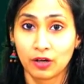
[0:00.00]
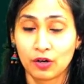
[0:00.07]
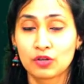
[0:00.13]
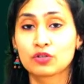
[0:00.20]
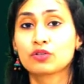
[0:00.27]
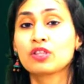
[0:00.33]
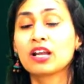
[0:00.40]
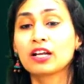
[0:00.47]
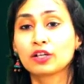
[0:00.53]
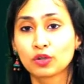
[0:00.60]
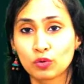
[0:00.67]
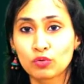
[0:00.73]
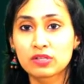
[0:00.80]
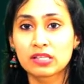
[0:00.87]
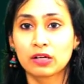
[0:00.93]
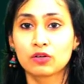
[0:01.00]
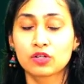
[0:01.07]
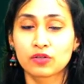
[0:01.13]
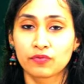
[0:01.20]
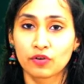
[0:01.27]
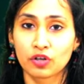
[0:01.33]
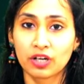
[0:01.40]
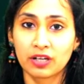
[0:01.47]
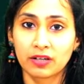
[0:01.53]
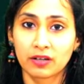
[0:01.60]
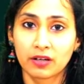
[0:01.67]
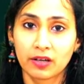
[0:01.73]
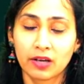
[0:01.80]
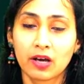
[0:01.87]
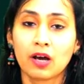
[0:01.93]
So there are 2 sounds for it.
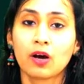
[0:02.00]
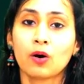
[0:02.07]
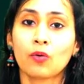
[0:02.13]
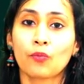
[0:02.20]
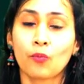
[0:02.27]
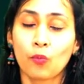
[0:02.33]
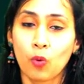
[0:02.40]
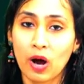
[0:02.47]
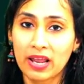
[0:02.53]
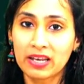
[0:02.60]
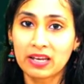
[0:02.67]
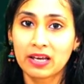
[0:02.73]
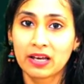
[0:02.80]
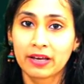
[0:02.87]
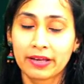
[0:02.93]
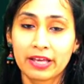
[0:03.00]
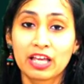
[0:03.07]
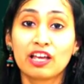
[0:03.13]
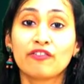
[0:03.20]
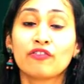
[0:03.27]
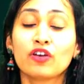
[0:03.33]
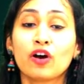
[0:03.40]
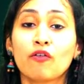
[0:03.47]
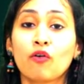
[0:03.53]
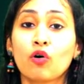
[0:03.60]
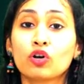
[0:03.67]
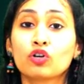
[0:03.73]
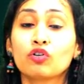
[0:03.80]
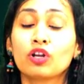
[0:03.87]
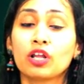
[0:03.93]
One, if you
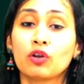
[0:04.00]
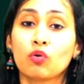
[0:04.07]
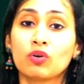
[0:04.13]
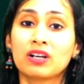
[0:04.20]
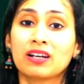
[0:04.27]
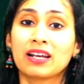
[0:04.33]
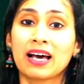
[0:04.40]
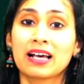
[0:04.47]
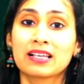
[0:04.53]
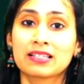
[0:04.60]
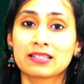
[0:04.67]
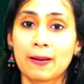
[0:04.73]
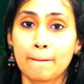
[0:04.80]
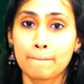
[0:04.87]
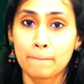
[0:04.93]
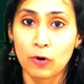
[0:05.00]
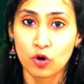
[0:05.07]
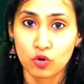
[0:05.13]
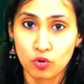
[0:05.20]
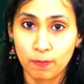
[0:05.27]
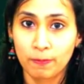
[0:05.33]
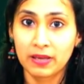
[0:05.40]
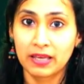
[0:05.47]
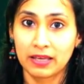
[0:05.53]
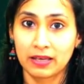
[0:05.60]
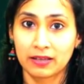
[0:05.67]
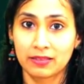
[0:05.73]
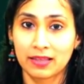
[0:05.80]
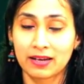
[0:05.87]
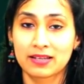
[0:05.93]
want to denote it as rupee,
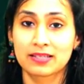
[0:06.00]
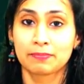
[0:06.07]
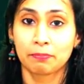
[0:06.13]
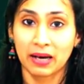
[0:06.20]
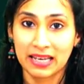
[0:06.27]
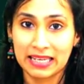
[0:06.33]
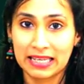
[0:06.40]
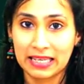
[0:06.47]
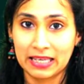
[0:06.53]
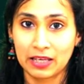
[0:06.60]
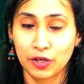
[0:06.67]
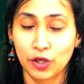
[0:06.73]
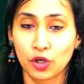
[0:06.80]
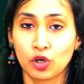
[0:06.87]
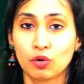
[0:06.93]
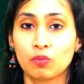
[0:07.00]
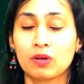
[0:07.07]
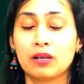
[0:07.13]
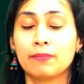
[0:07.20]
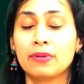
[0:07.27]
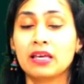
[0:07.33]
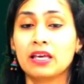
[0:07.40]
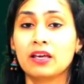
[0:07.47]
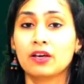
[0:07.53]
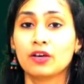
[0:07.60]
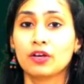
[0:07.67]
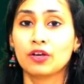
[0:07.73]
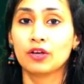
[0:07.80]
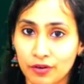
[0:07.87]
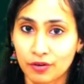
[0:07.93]
that is money, you will be
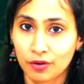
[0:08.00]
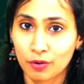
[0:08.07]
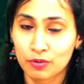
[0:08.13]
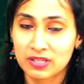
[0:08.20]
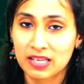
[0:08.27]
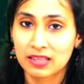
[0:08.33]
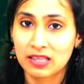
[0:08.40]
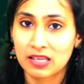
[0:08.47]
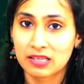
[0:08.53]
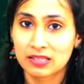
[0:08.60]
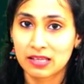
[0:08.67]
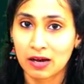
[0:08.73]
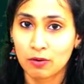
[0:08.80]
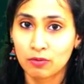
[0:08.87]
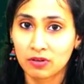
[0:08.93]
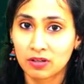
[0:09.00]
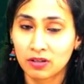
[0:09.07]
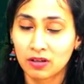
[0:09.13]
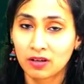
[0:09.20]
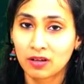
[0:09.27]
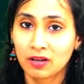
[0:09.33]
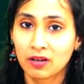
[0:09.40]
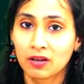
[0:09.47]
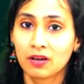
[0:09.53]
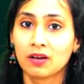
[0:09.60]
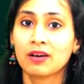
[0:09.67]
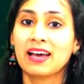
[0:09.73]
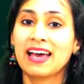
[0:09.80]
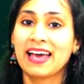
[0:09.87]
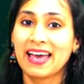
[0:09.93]
using this sound
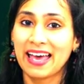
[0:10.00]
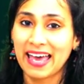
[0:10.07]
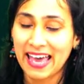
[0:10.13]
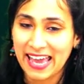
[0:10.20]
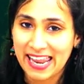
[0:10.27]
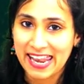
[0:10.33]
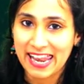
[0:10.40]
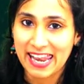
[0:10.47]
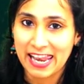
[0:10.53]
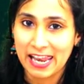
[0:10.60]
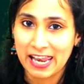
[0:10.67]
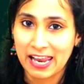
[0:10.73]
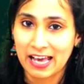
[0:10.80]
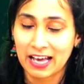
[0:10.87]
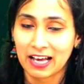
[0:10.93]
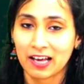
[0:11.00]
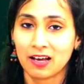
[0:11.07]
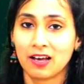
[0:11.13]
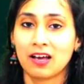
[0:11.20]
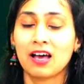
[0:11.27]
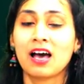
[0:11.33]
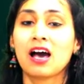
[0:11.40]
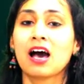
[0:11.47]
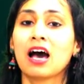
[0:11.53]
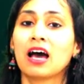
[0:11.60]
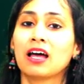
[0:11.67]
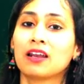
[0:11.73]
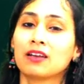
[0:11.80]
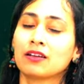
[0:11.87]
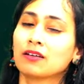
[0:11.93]
N,
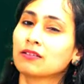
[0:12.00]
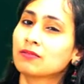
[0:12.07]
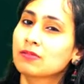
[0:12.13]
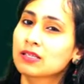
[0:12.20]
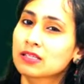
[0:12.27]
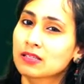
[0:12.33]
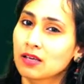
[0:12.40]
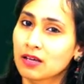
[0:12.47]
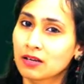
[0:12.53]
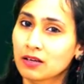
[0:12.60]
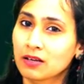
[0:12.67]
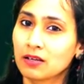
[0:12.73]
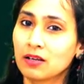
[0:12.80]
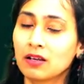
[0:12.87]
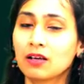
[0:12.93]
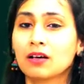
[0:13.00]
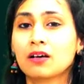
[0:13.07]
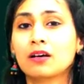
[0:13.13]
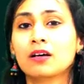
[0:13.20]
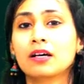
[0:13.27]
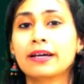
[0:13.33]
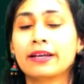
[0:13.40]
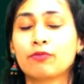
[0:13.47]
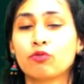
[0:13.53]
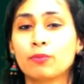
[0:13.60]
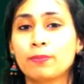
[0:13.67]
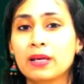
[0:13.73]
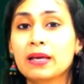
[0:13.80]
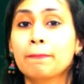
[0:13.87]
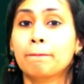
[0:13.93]
and circle, it would
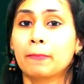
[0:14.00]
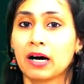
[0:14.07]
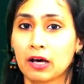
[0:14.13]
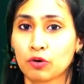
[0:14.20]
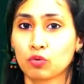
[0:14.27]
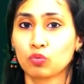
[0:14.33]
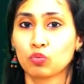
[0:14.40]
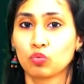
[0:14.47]
be maru.